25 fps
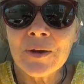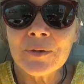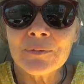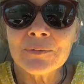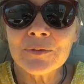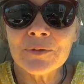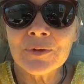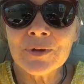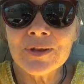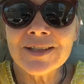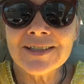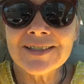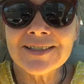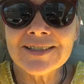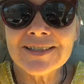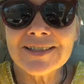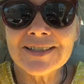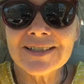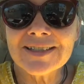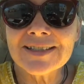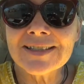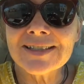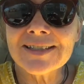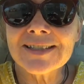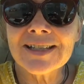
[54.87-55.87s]
For
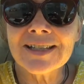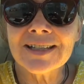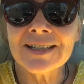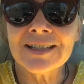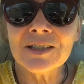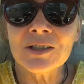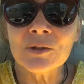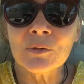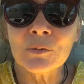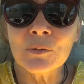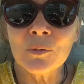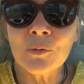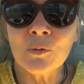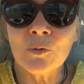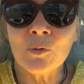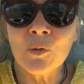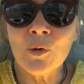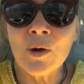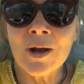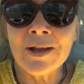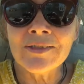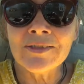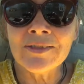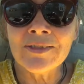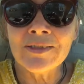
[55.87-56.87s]
instance, uh,
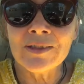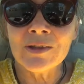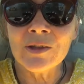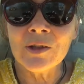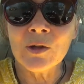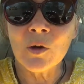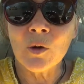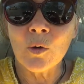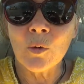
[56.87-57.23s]
one,